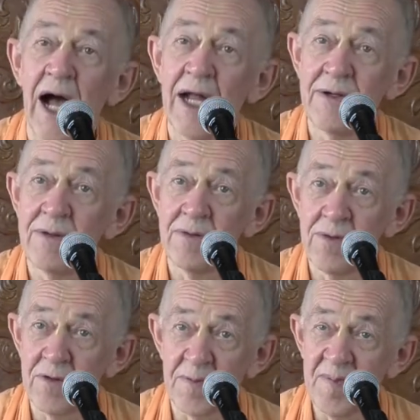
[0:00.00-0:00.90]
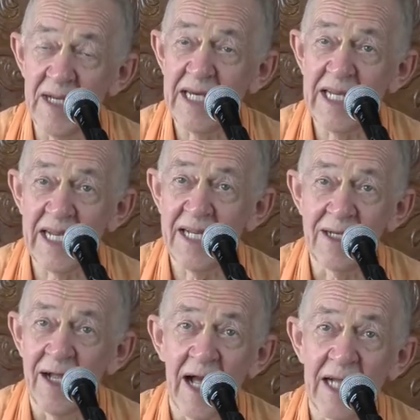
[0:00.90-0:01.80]
And Rukmini
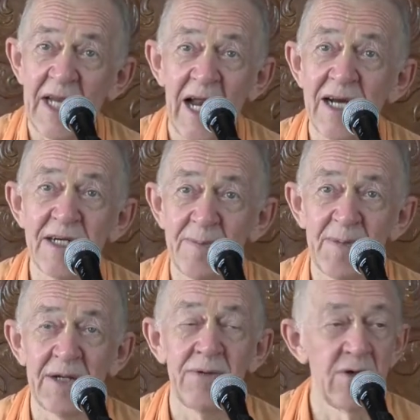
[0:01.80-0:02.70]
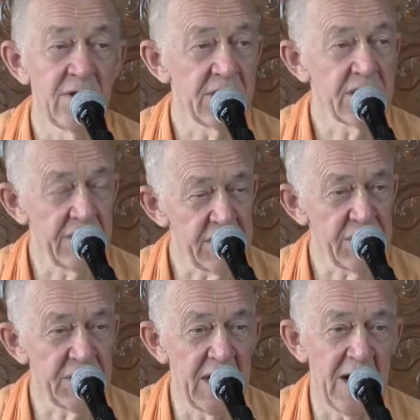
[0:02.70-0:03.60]
had heard about Lord
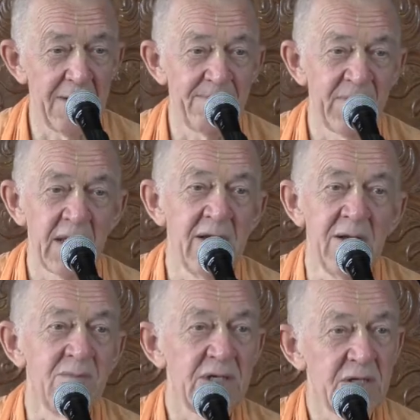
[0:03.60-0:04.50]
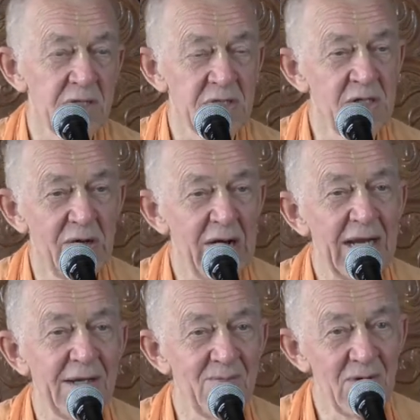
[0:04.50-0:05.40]
Krishna because
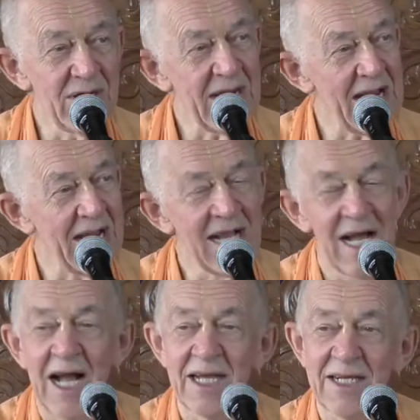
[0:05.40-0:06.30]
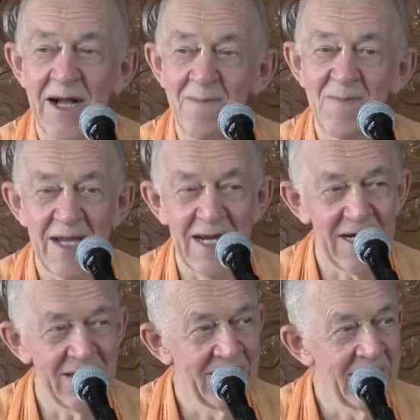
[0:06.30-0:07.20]
Narada Muni had come
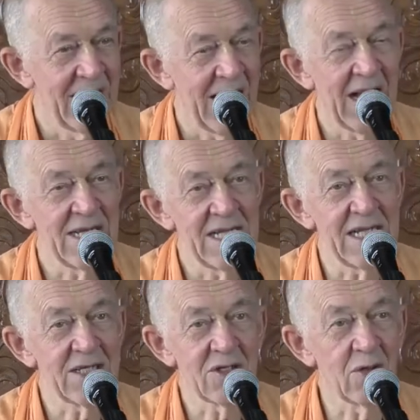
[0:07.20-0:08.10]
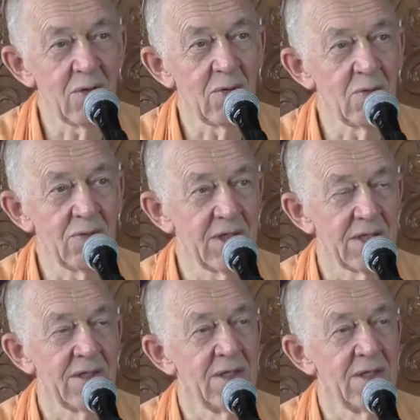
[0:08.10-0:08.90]
there and he told